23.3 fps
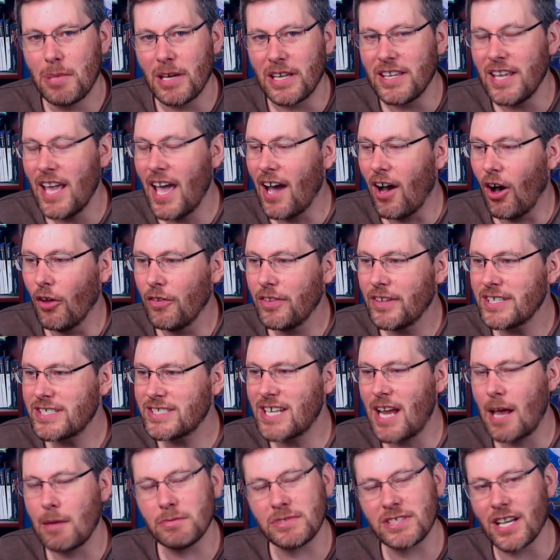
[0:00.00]
But yeah, on the
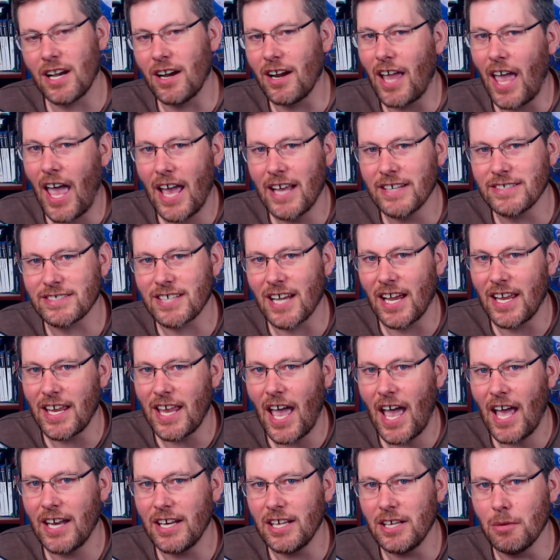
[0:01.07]
Samsung
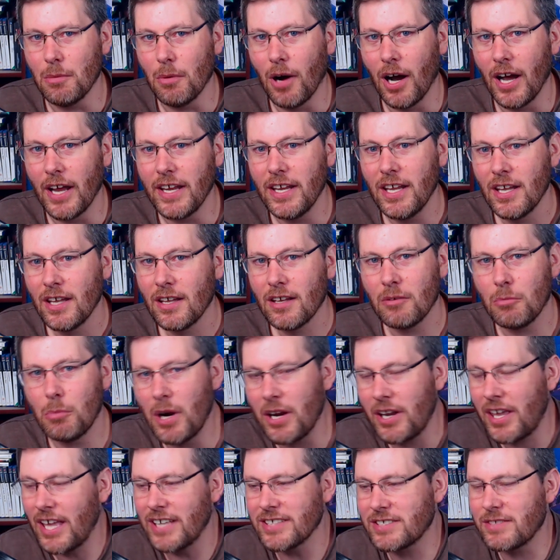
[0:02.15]
S8 anyway,
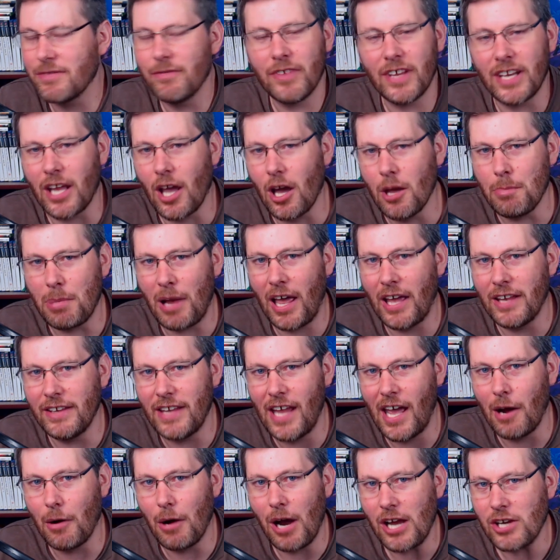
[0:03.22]
we'll get some video
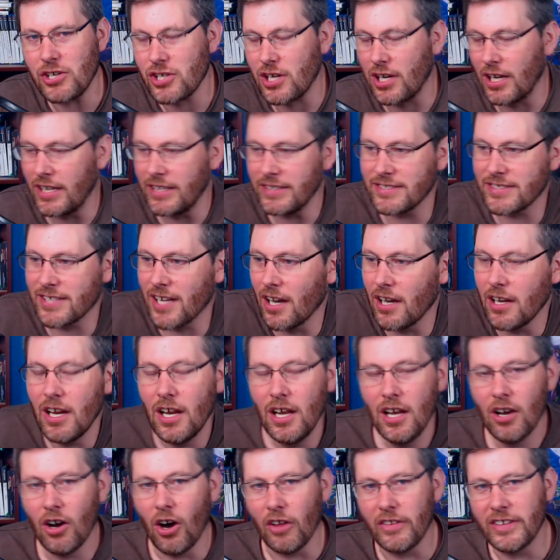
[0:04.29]
playing now actually. So
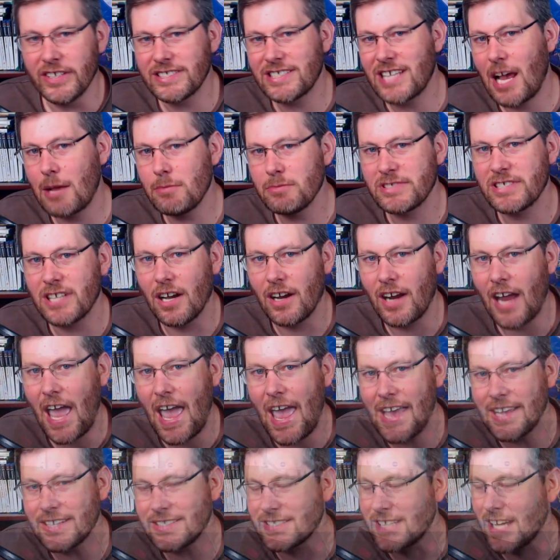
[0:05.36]
on the Samsung
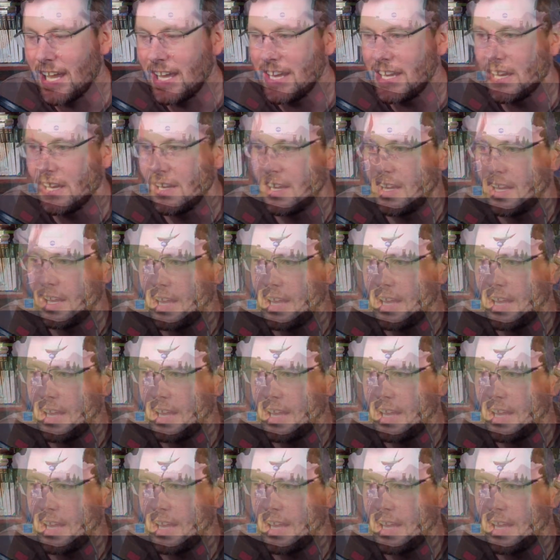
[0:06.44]
S8,